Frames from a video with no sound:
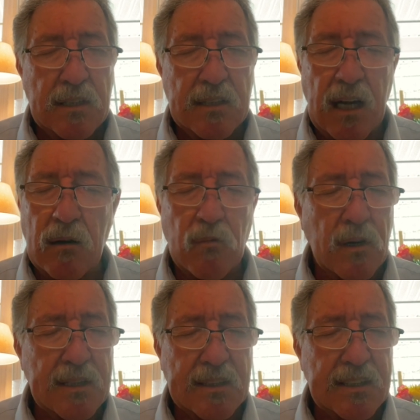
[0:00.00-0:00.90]
Not
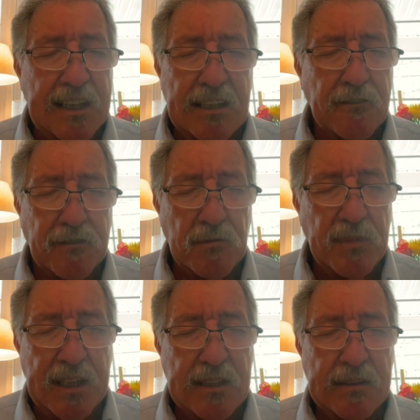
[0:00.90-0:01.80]
what's in it for
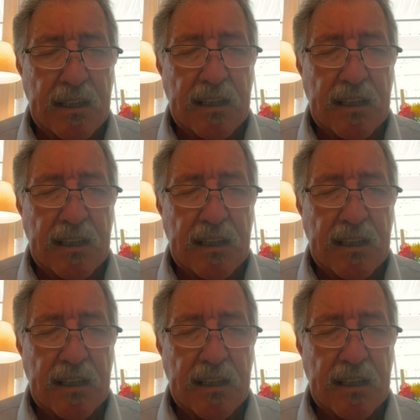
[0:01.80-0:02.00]
me,